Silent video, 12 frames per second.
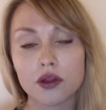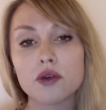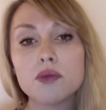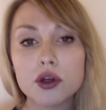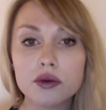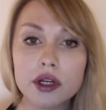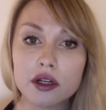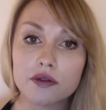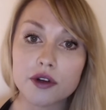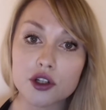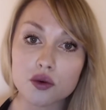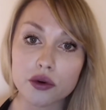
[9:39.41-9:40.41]
The mutant
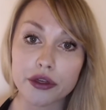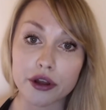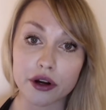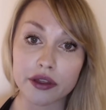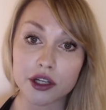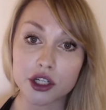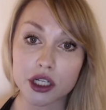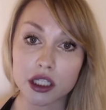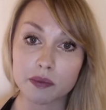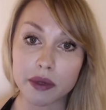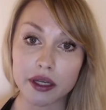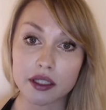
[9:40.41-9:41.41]
individual theory that she
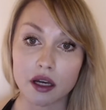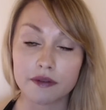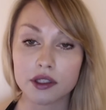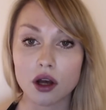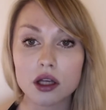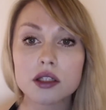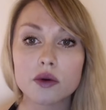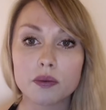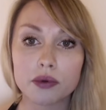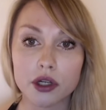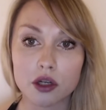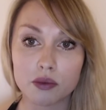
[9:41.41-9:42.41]
speaks of is also
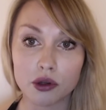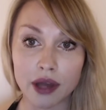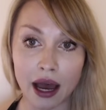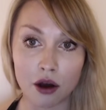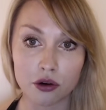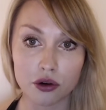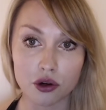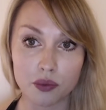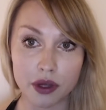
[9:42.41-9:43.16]
applicable to outgroup